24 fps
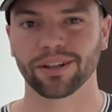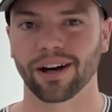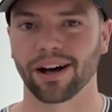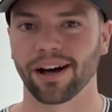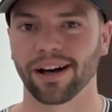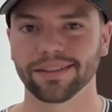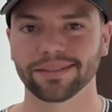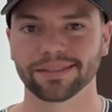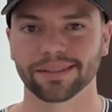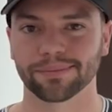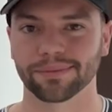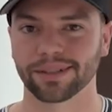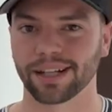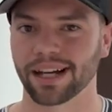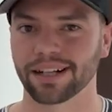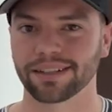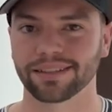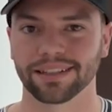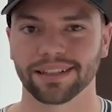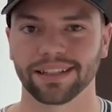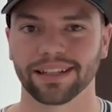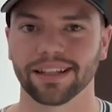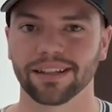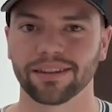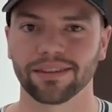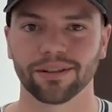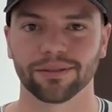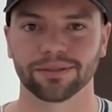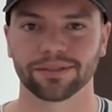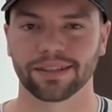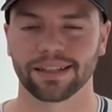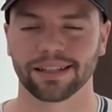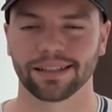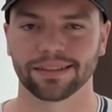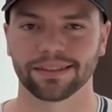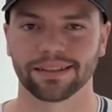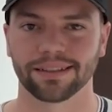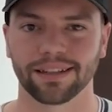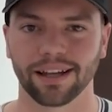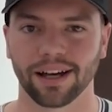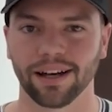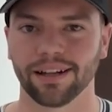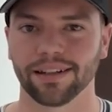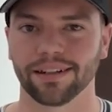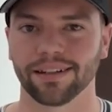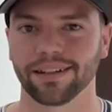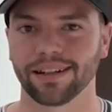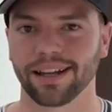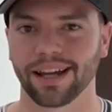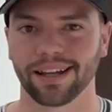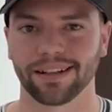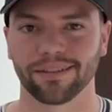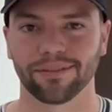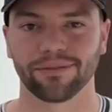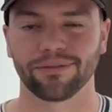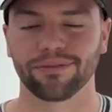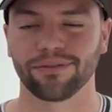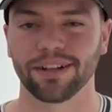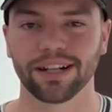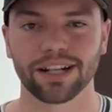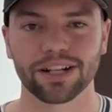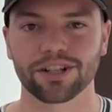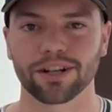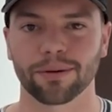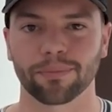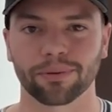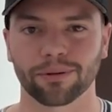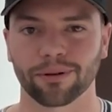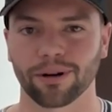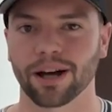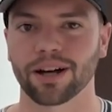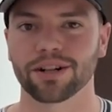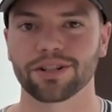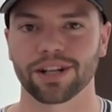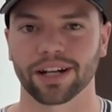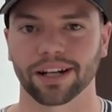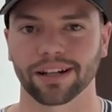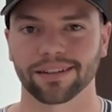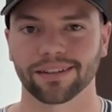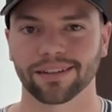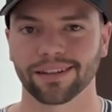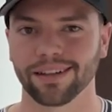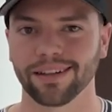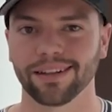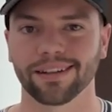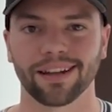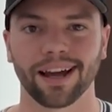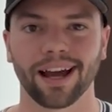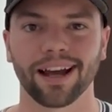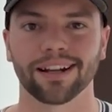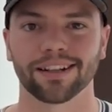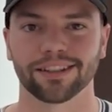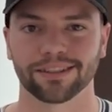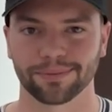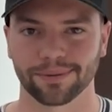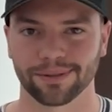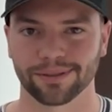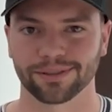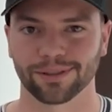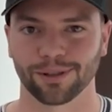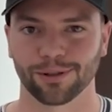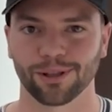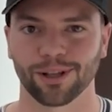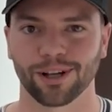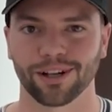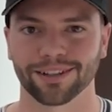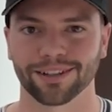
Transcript: awesome to actually get those things done and finish a project. Good night, it's been so long.